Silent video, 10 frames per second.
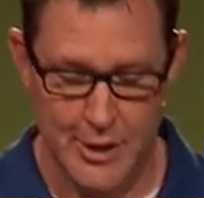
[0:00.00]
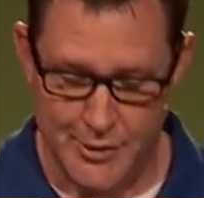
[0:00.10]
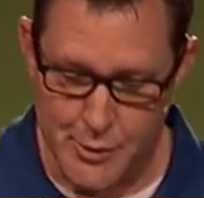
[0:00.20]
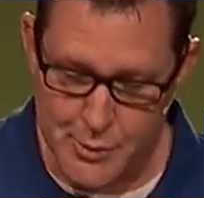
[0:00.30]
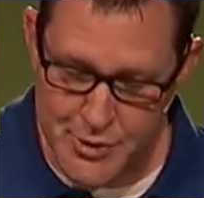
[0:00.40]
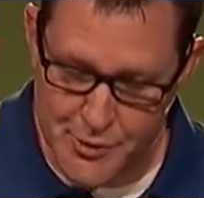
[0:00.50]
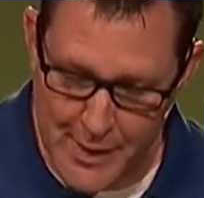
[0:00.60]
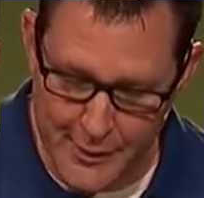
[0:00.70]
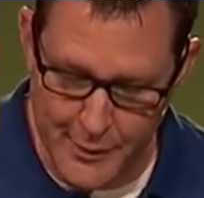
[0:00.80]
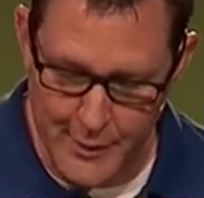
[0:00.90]
to
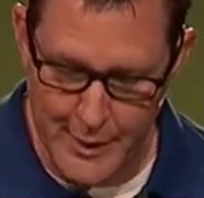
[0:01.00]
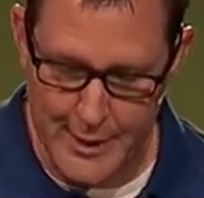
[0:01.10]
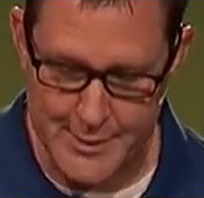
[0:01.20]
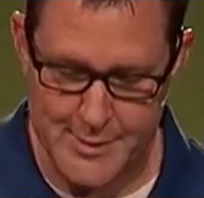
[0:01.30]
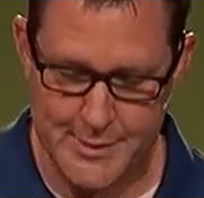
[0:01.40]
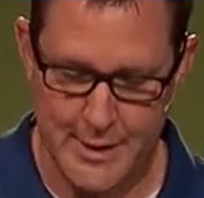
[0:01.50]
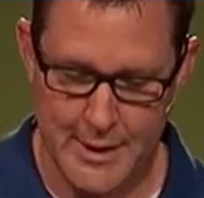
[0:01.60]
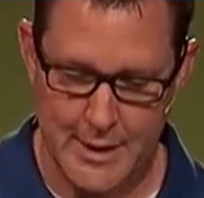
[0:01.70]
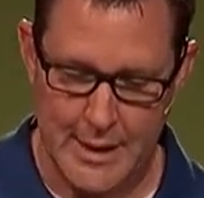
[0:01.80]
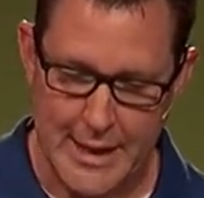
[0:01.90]
strengthen us,
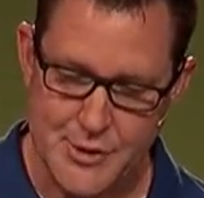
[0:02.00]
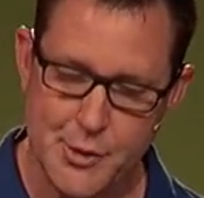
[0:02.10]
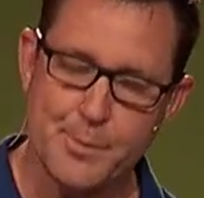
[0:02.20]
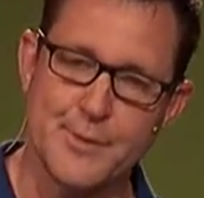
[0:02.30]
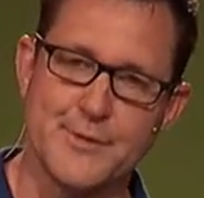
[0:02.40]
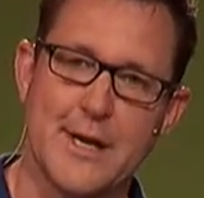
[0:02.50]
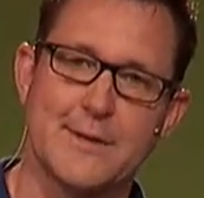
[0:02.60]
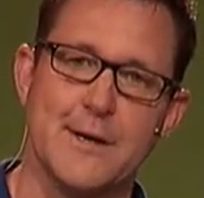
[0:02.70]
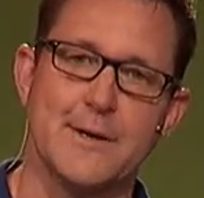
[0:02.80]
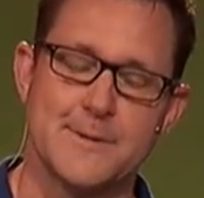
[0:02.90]
and to protect
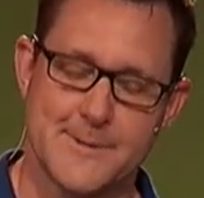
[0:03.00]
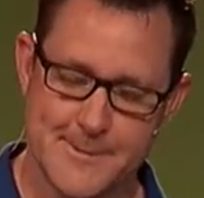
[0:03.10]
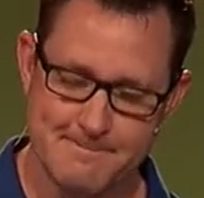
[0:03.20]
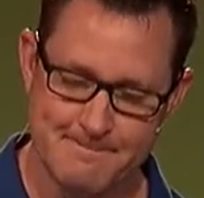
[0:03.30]
us.